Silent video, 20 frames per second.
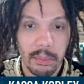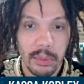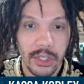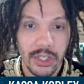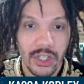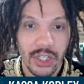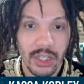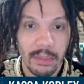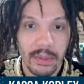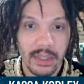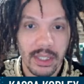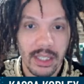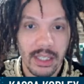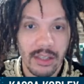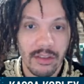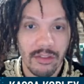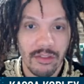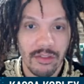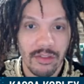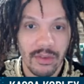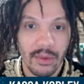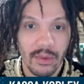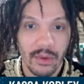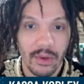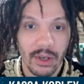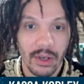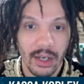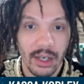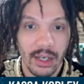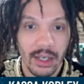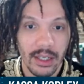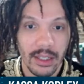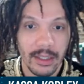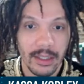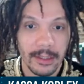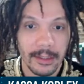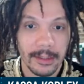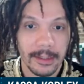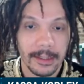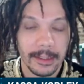bishop e4.
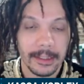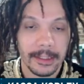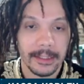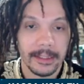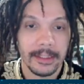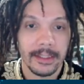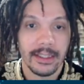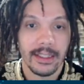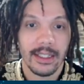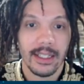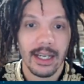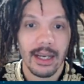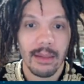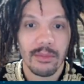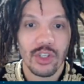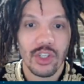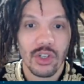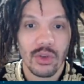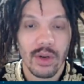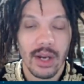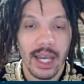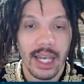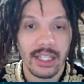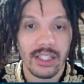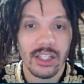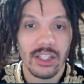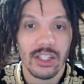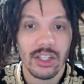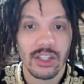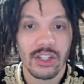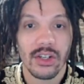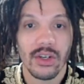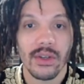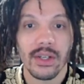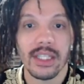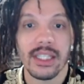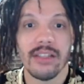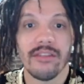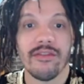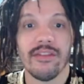I'm trying to
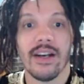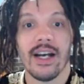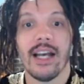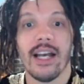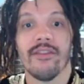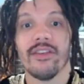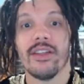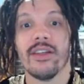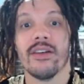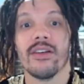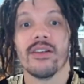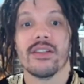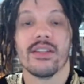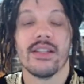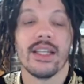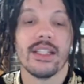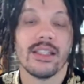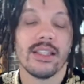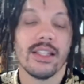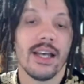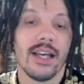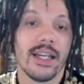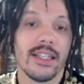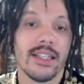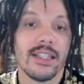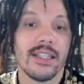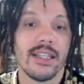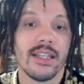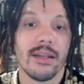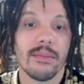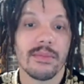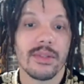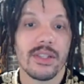deter e5 here, so that's the idea.